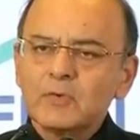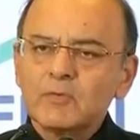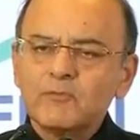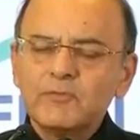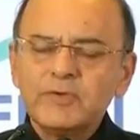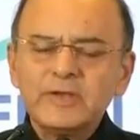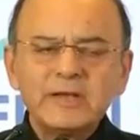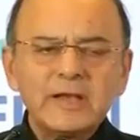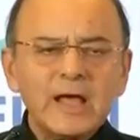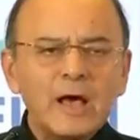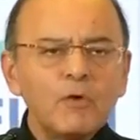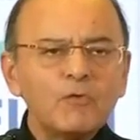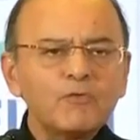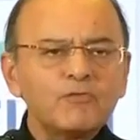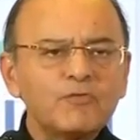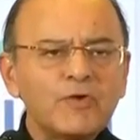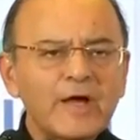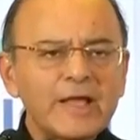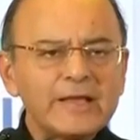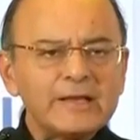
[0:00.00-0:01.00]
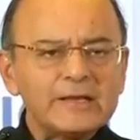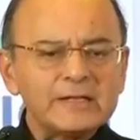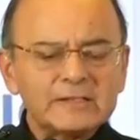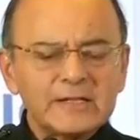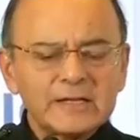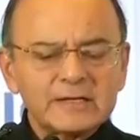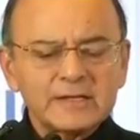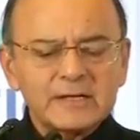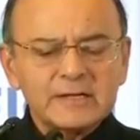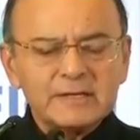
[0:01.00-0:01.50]
We now find
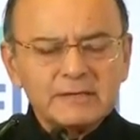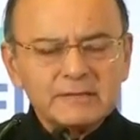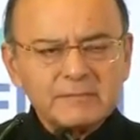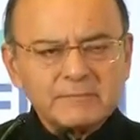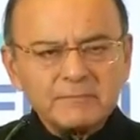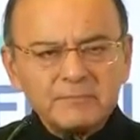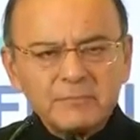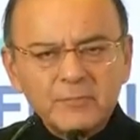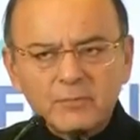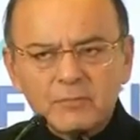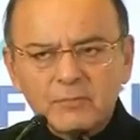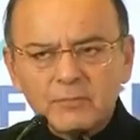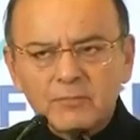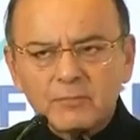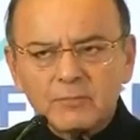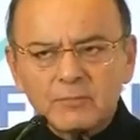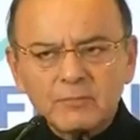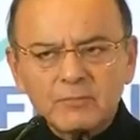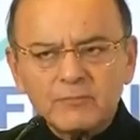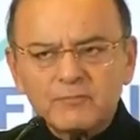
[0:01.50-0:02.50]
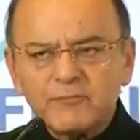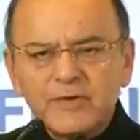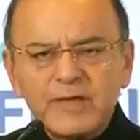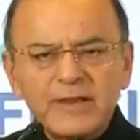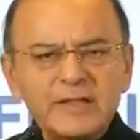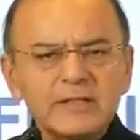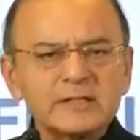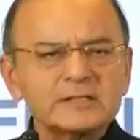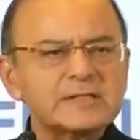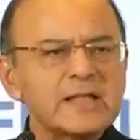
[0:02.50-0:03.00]
that in
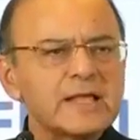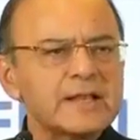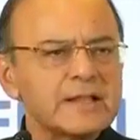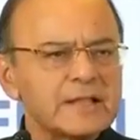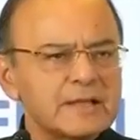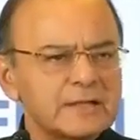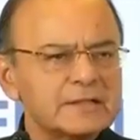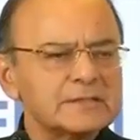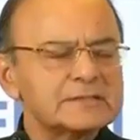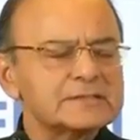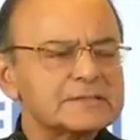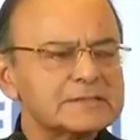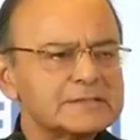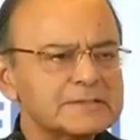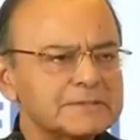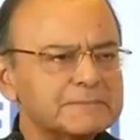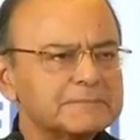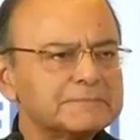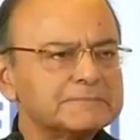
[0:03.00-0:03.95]
various areas,